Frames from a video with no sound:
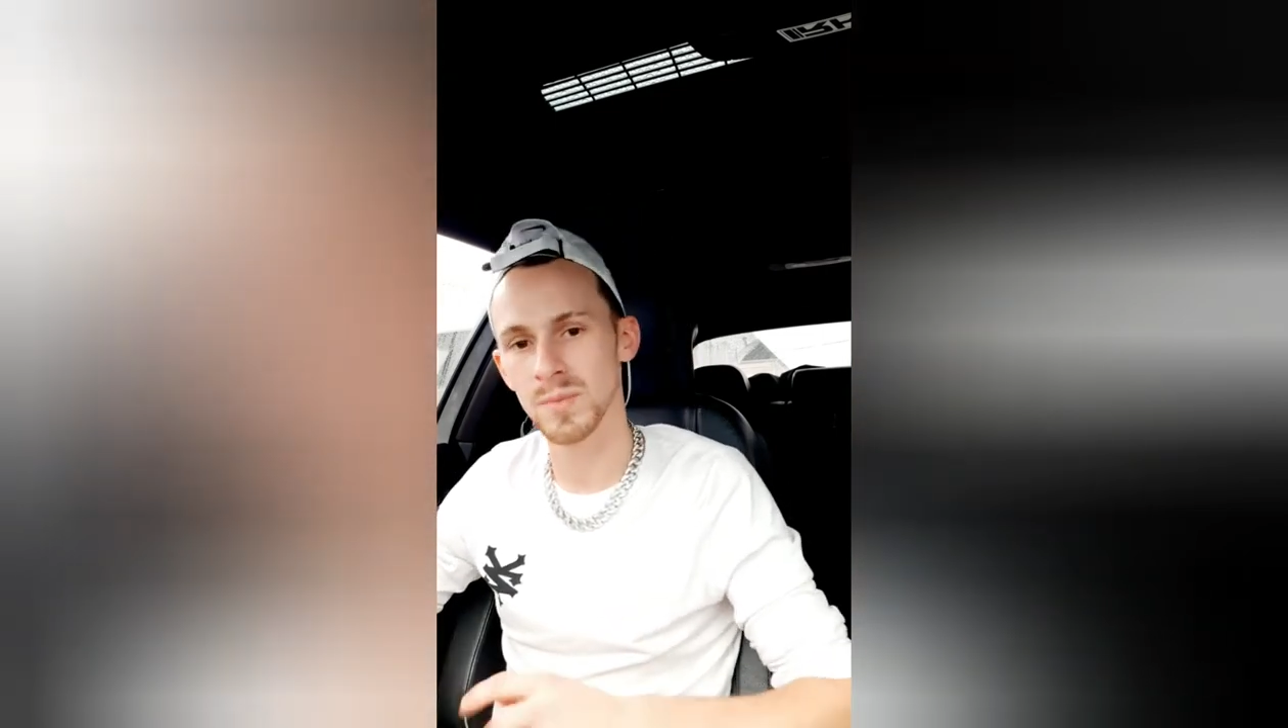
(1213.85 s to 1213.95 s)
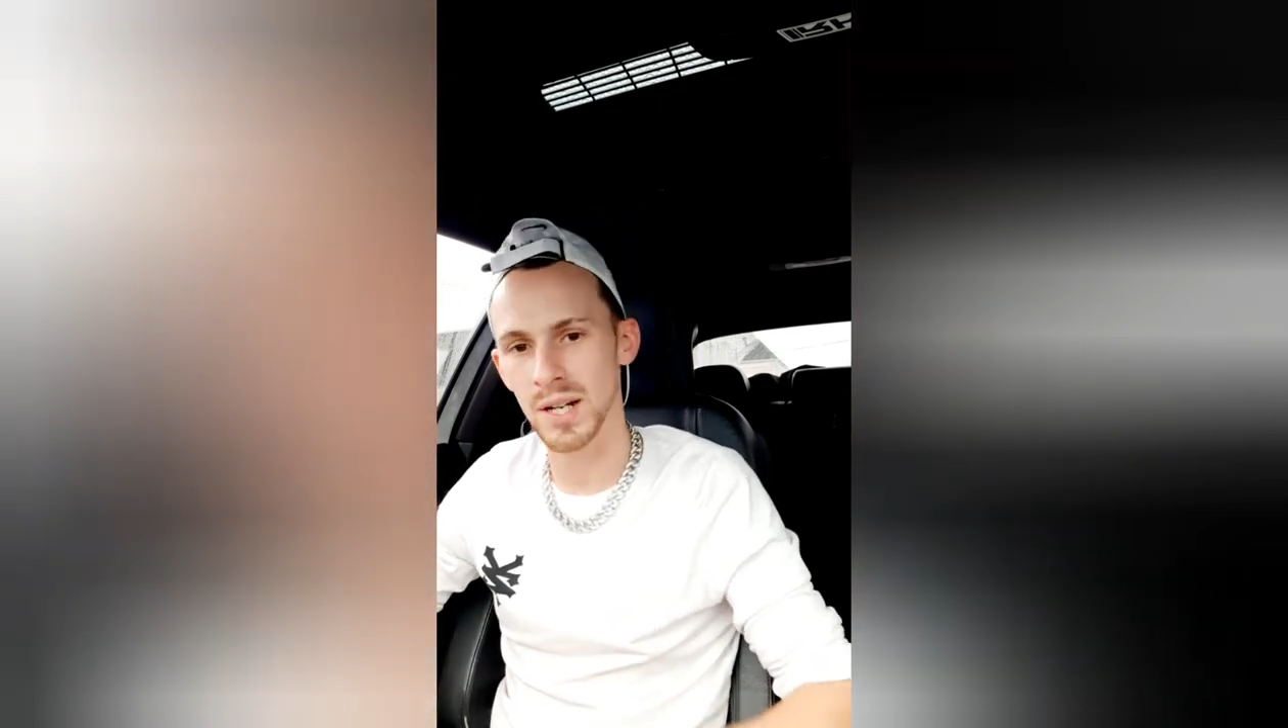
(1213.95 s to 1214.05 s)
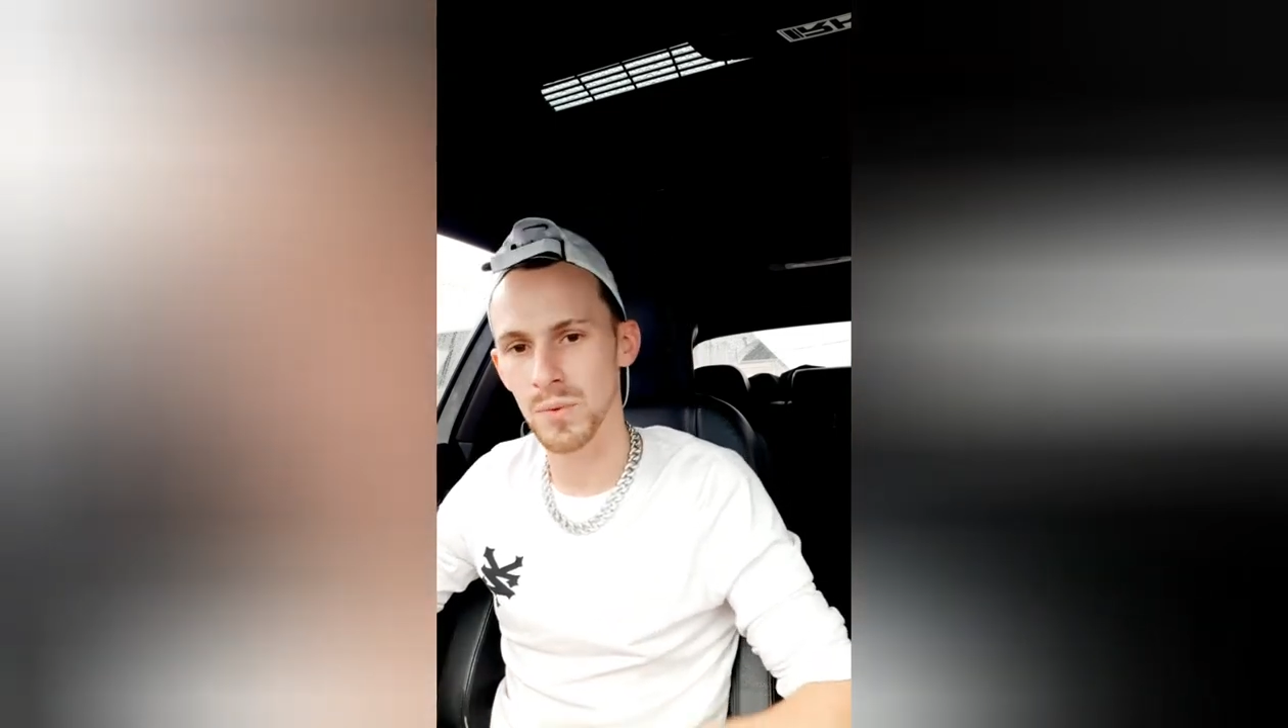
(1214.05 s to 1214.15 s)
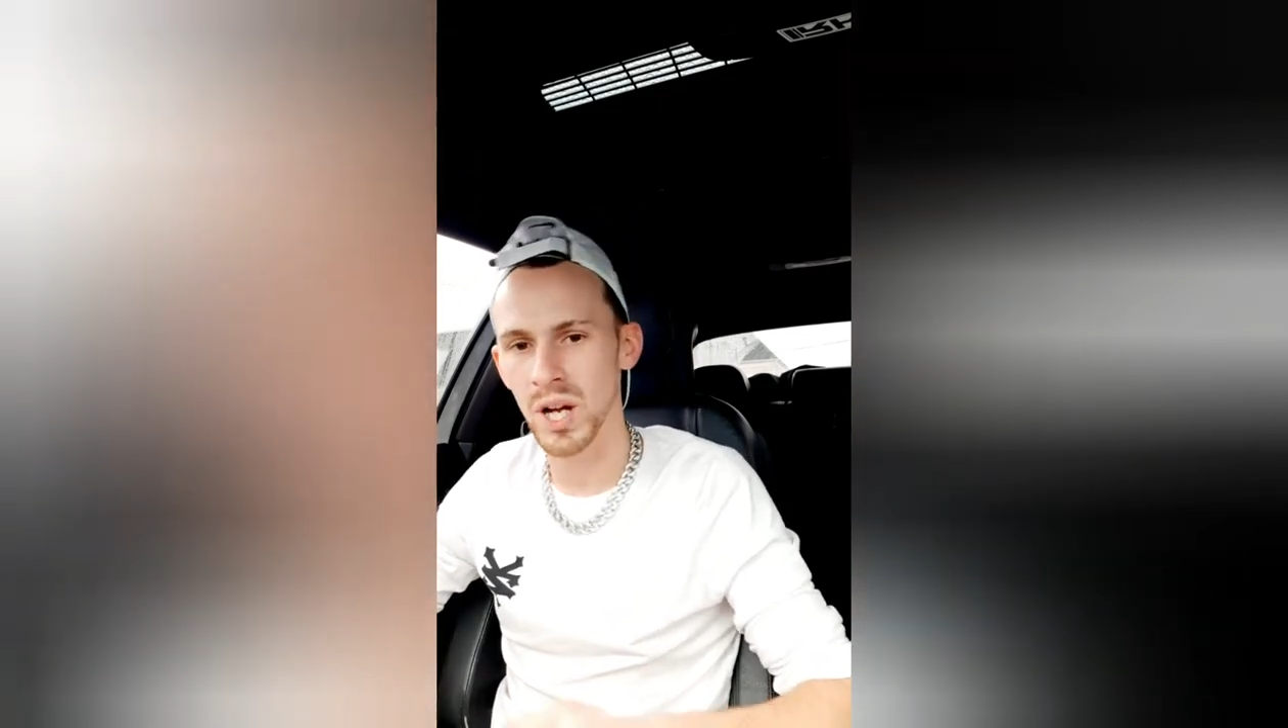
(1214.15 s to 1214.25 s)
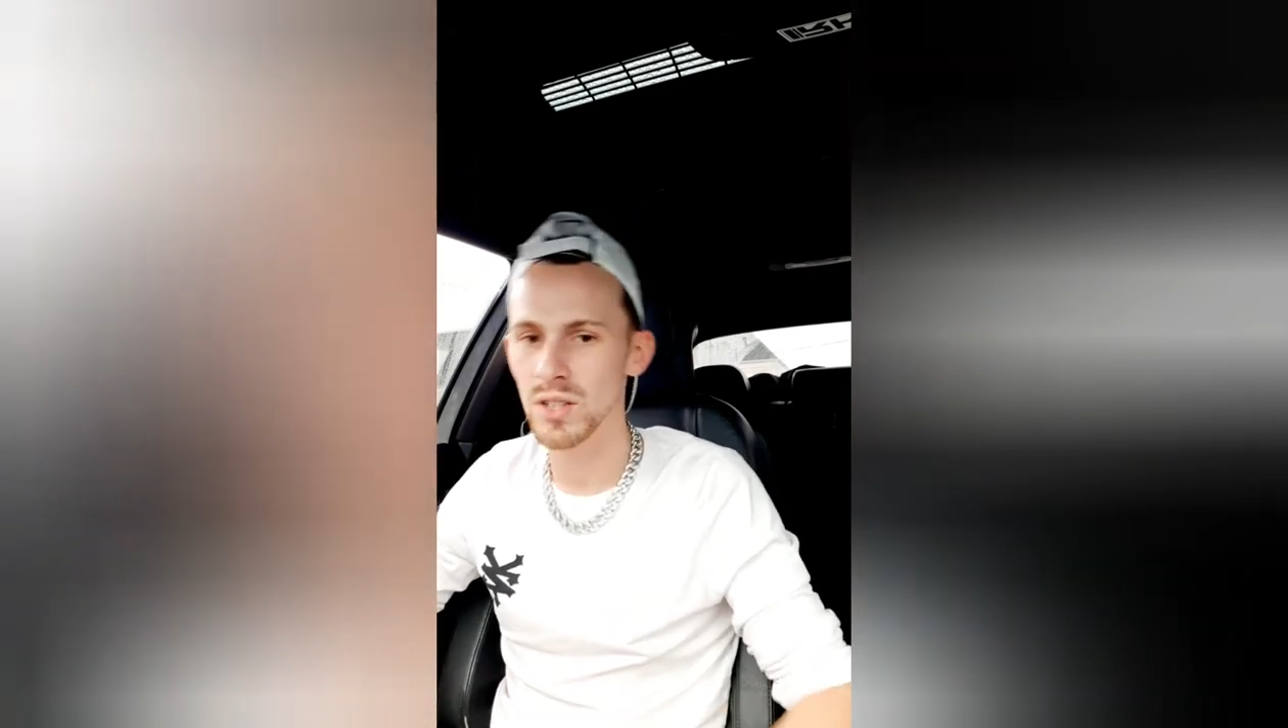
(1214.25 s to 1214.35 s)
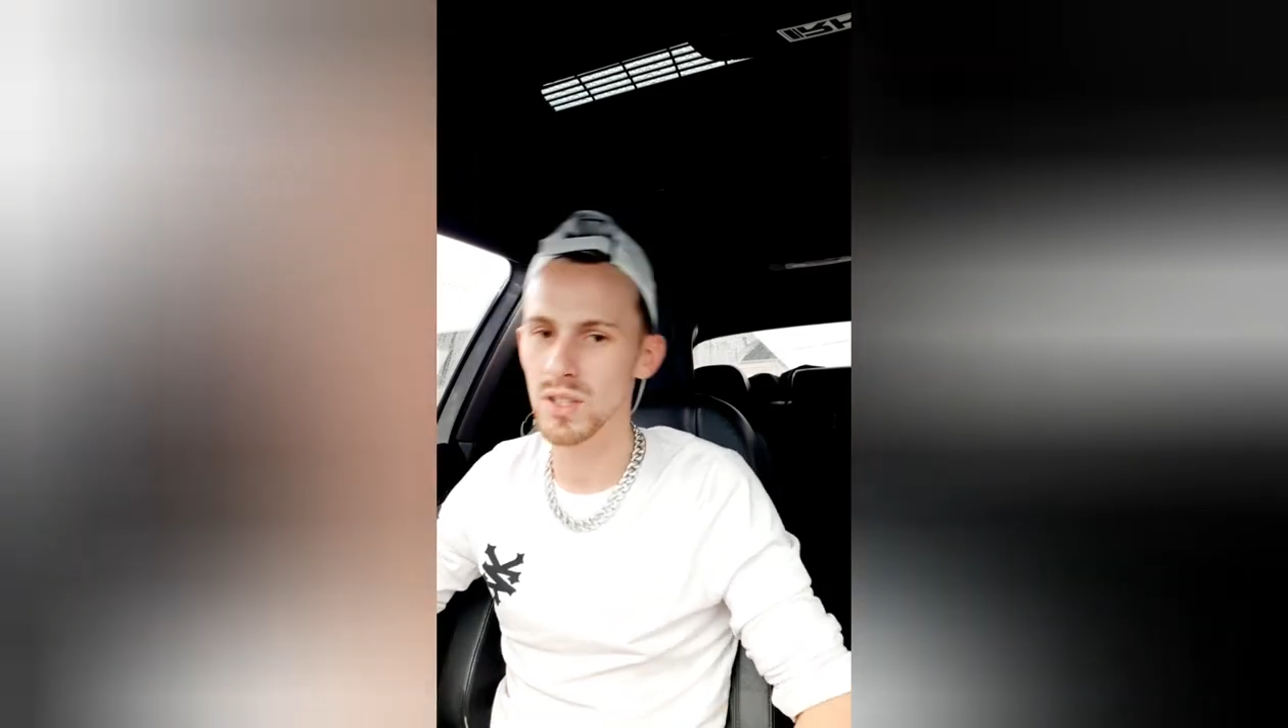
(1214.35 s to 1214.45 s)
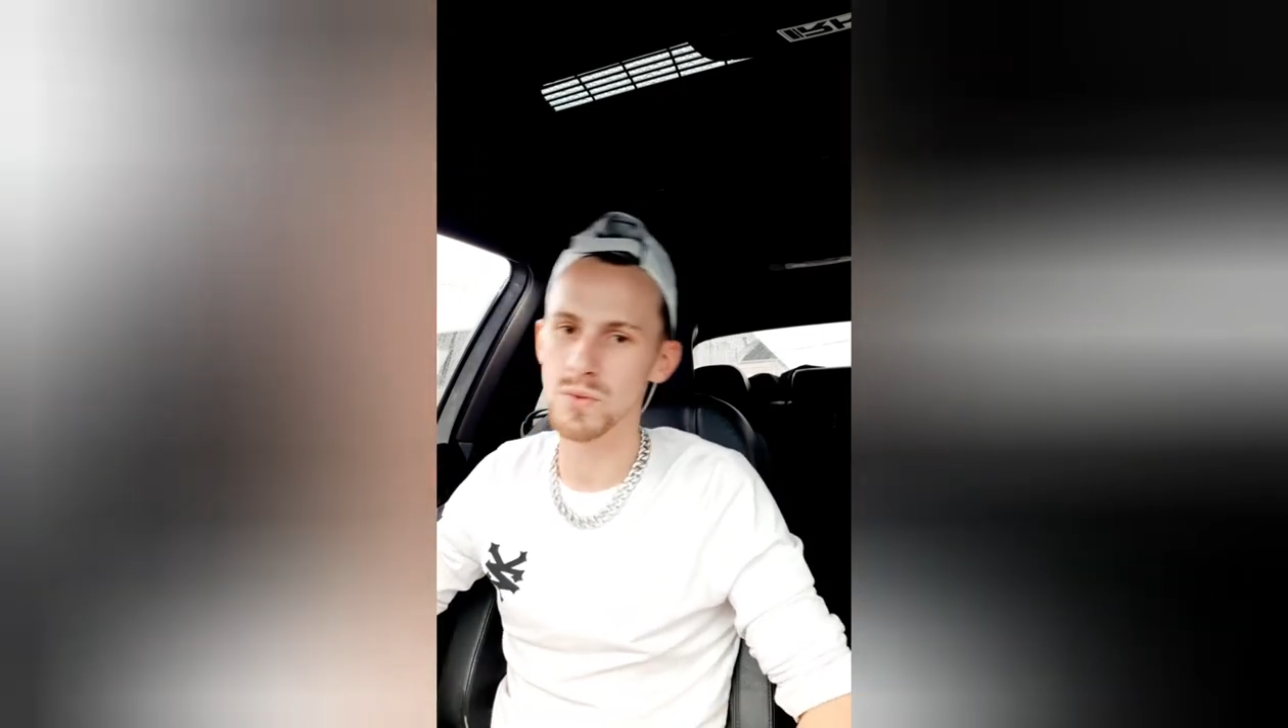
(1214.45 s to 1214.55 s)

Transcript: Like, why are you